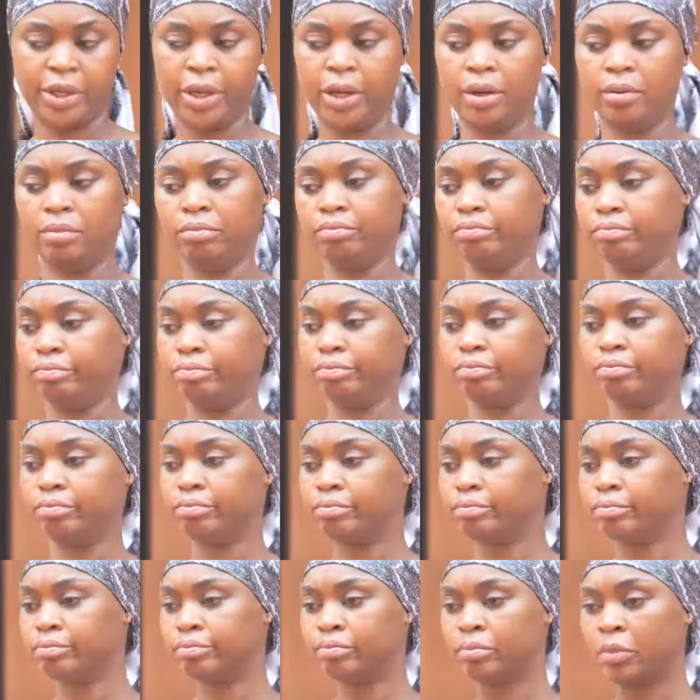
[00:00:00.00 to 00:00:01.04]
Here.
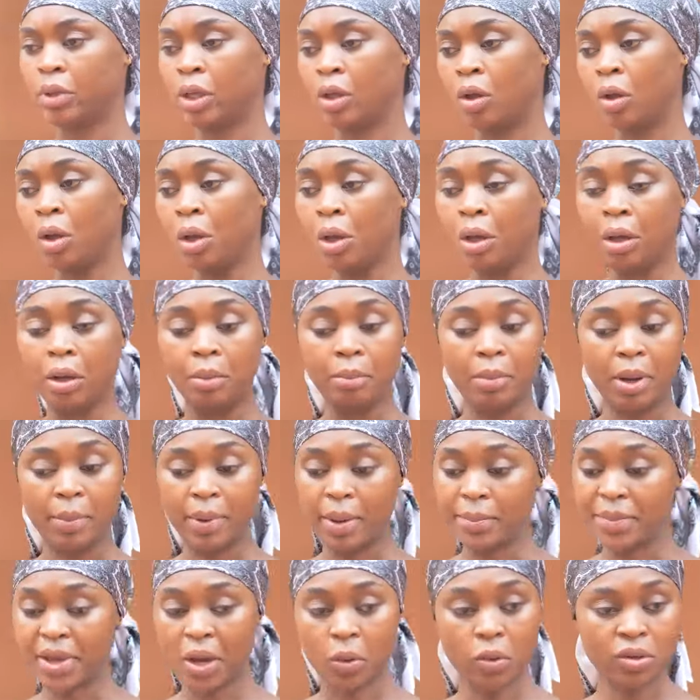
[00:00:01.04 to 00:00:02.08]

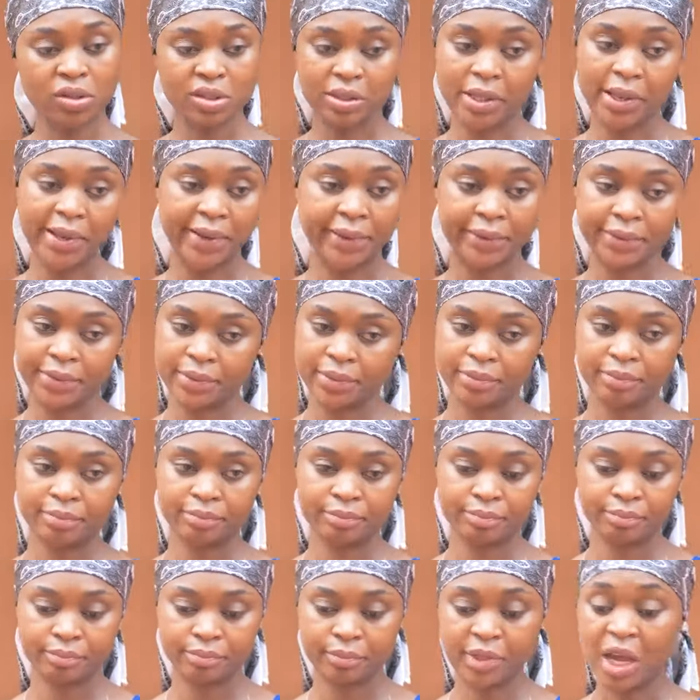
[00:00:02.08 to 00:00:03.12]
Mama, me, I was tired.
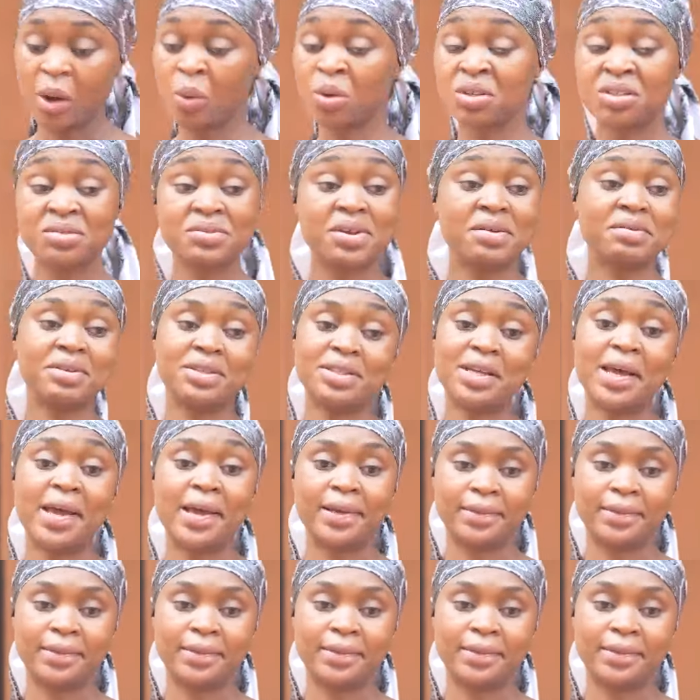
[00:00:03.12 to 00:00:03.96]
I was very